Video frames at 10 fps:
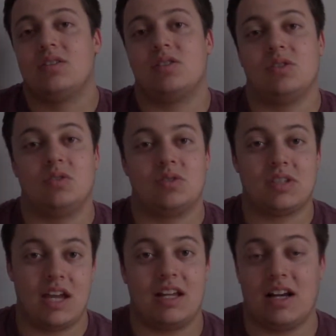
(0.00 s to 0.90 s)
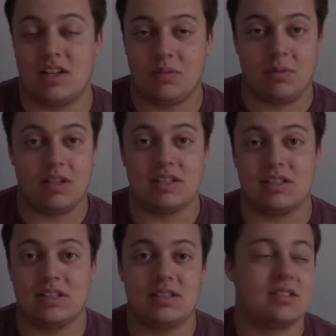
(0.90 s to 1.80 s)
to stay at their
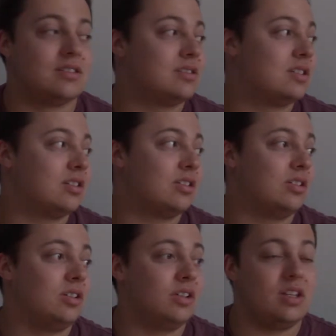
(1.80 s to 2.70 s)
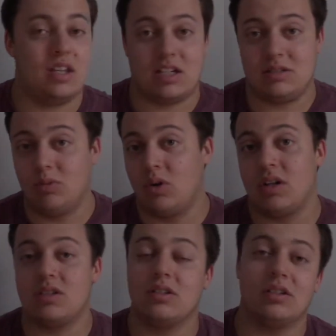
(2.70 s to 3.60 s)
places until the next
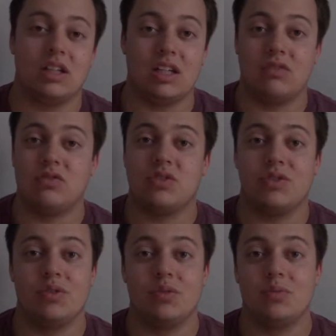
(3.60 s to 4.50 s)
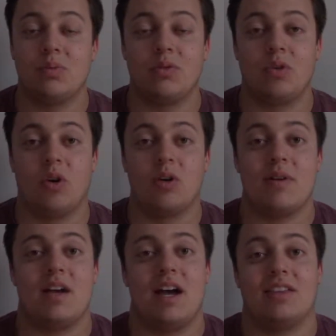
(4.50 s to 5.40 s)
morning to leave to perform
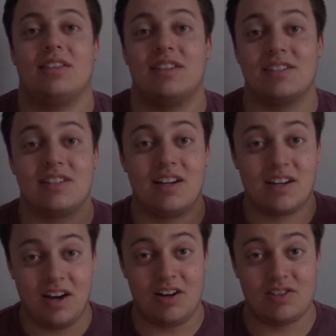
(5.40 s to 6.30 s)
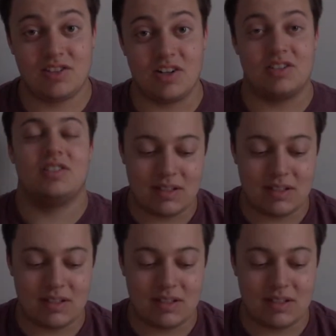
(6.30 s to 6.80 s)
at this concert.